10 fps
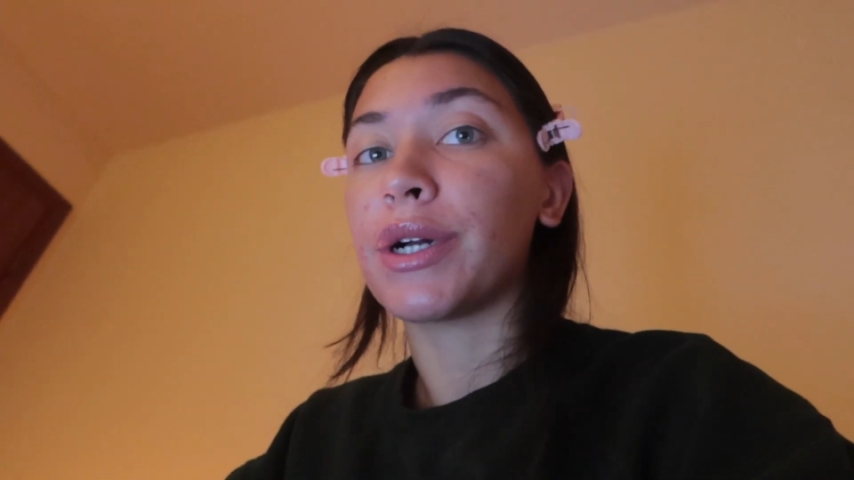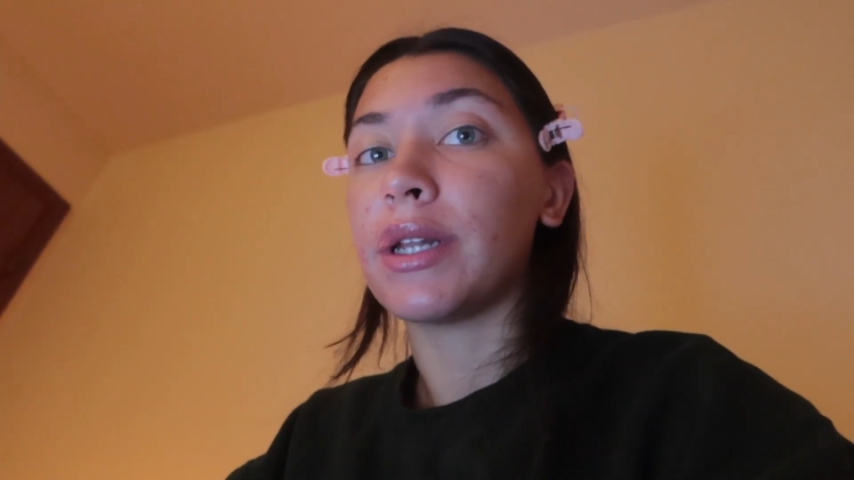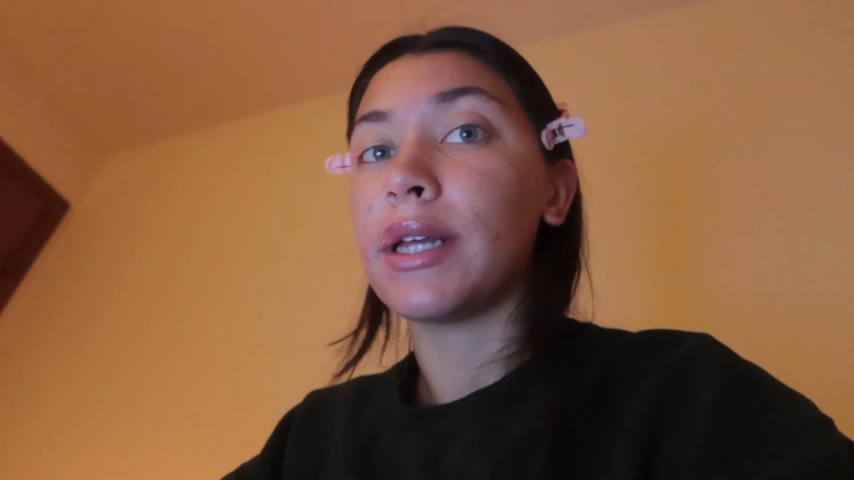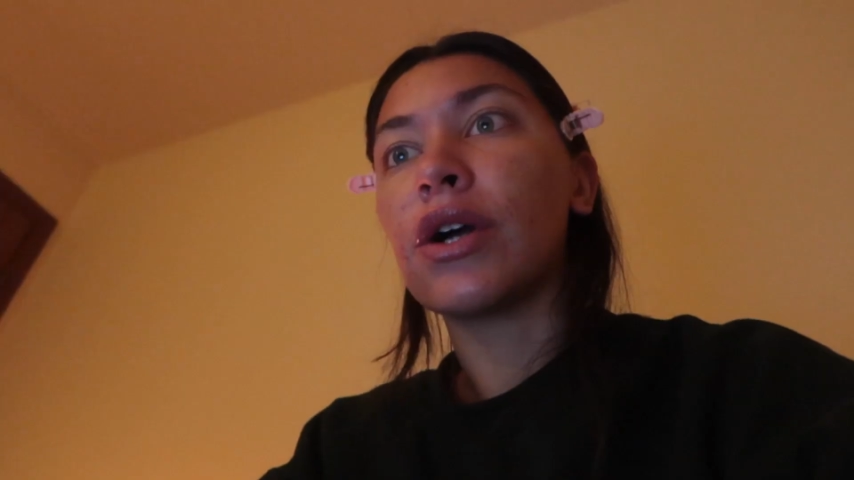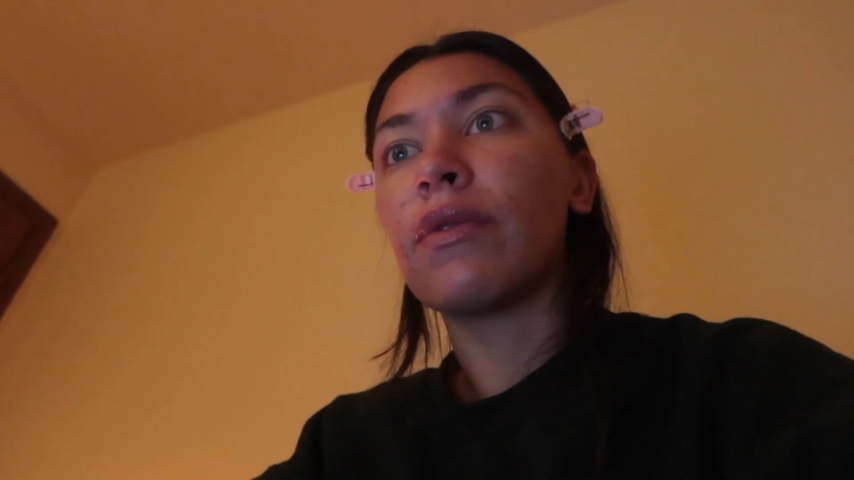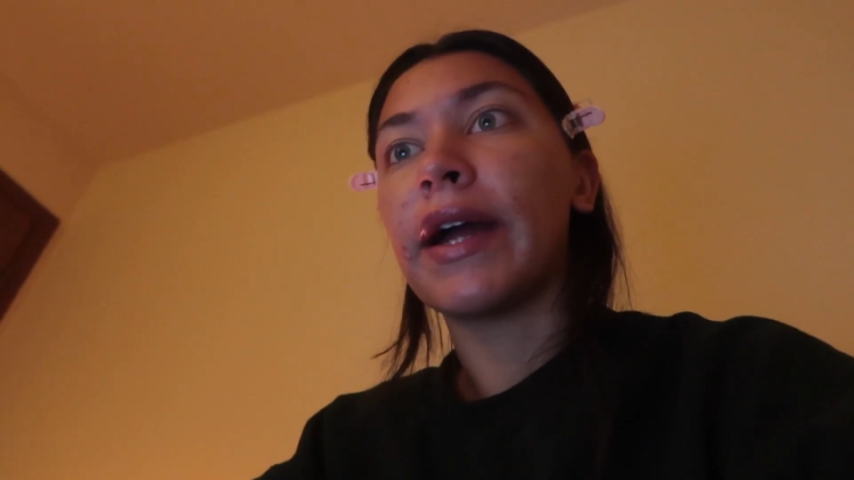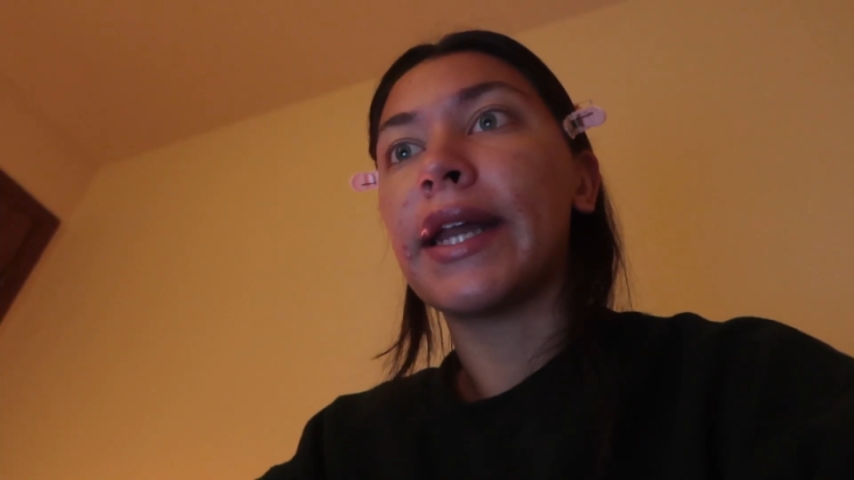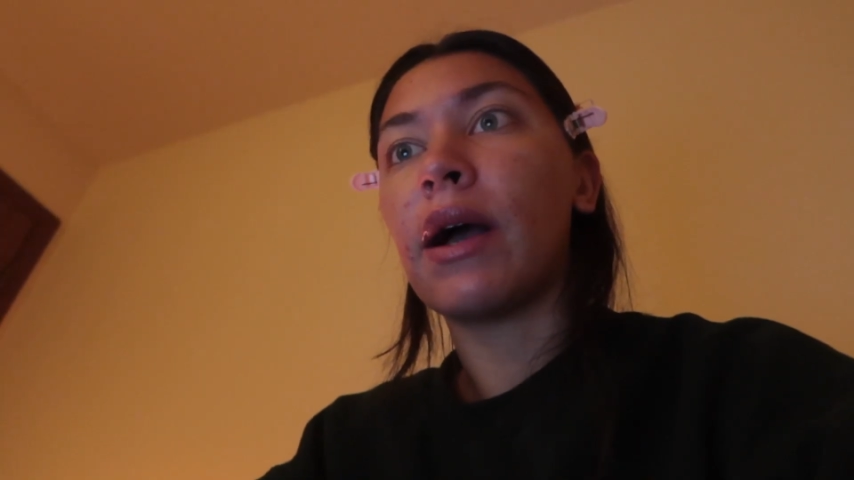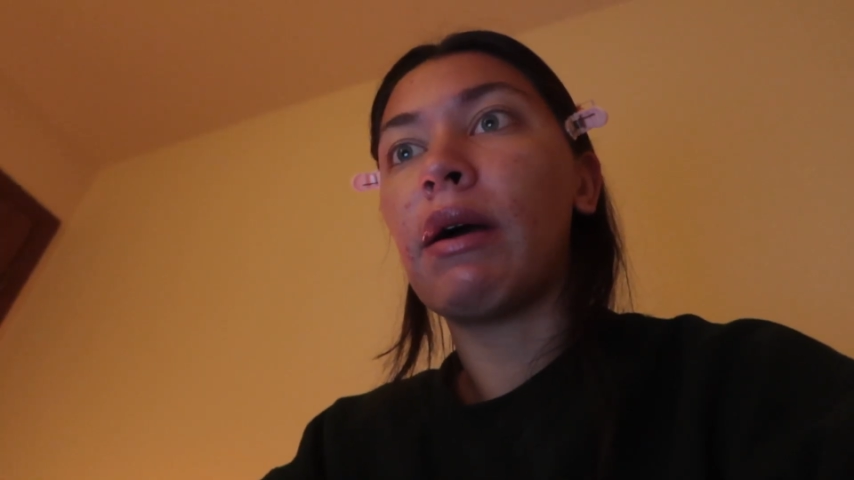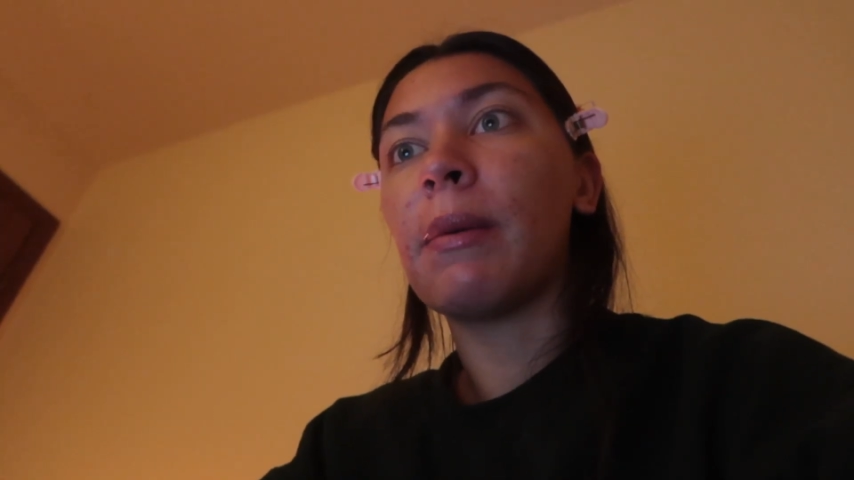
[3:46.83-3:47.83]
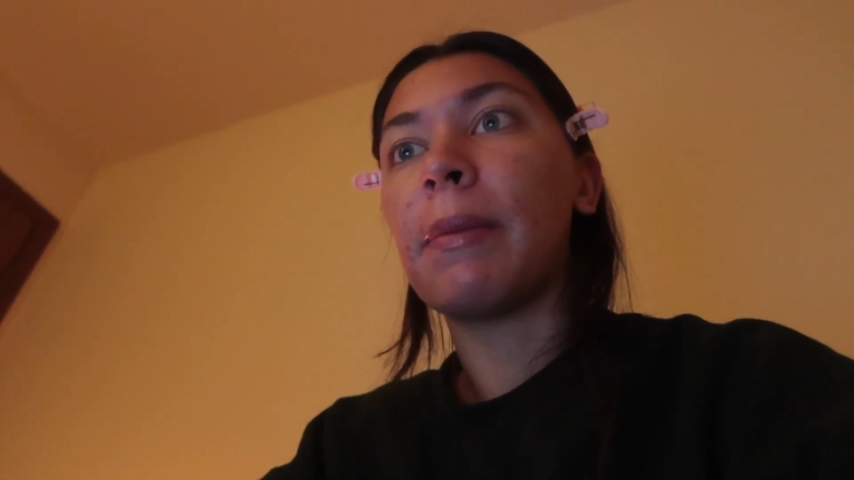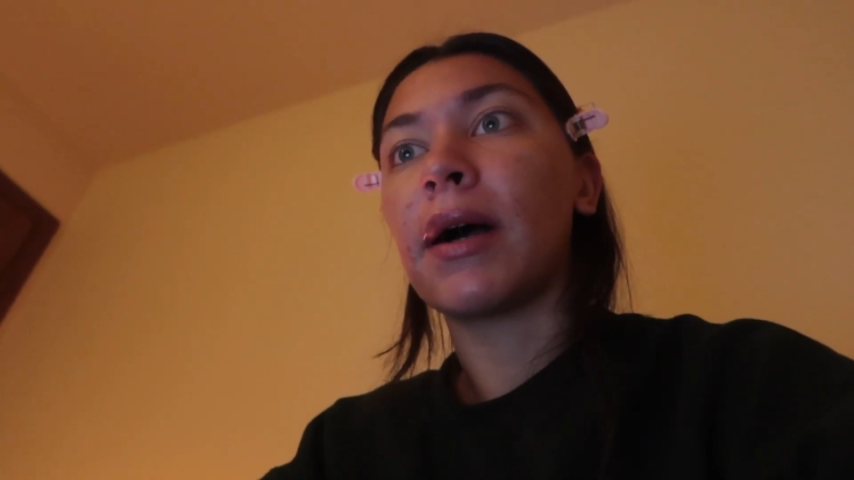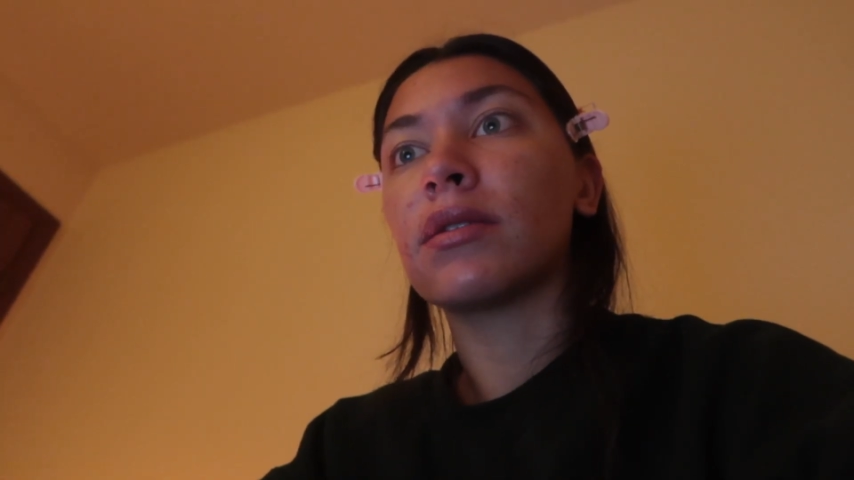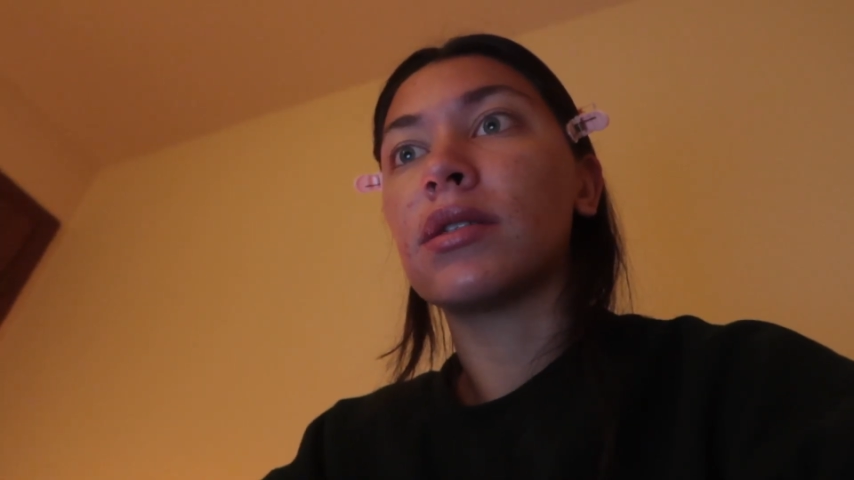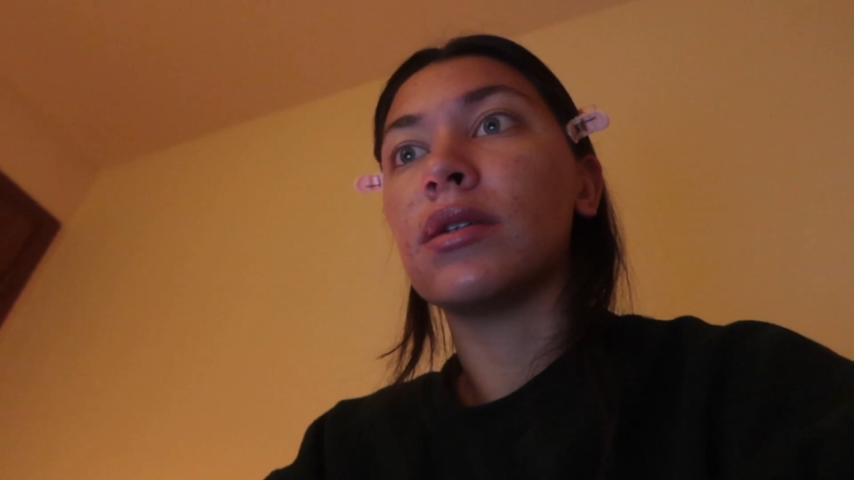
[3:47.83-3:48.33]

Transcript: early. So right now I'm about